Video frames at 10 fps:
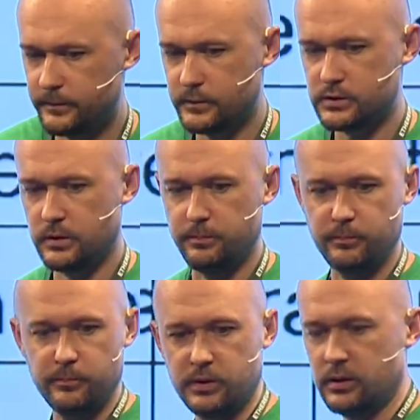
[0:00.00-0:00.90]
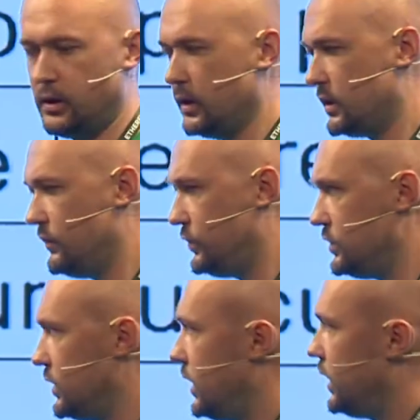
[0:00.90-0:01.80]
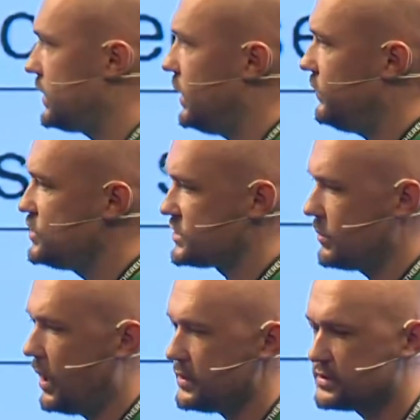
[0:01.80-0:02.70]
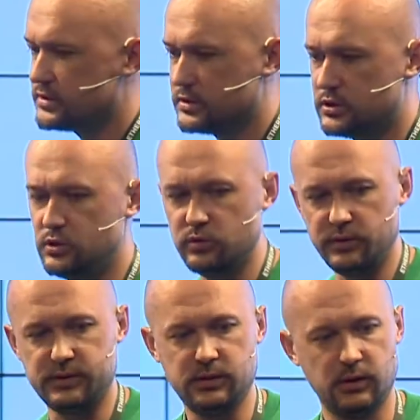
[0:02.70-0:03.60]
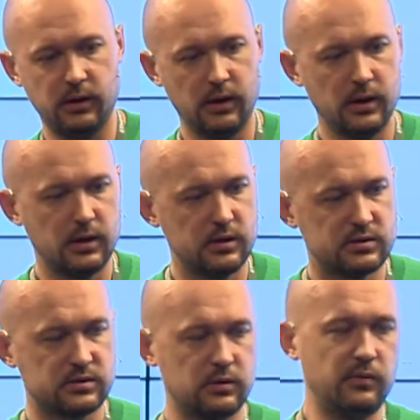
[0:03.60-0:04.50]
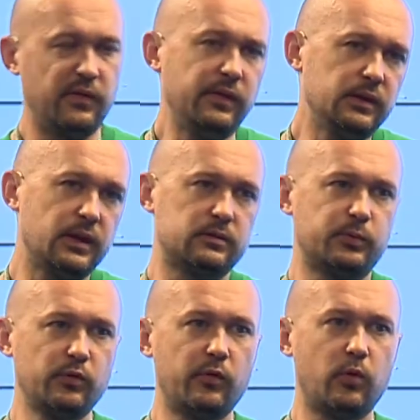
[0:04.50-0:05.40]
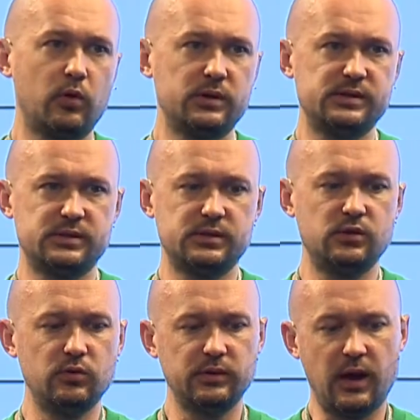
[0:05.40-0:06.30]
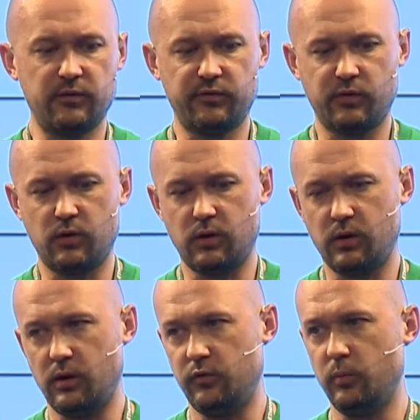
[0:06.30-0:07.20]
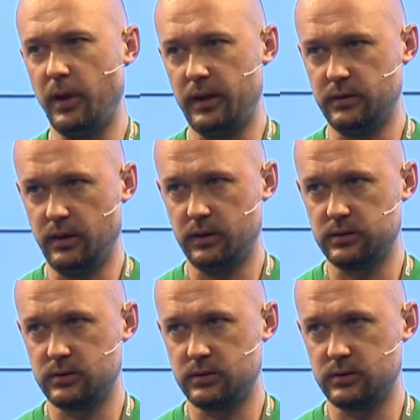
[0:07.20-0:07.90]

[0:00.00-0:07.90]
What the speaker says: So key features about security. So we think that proof of work is secure enough for mainnet.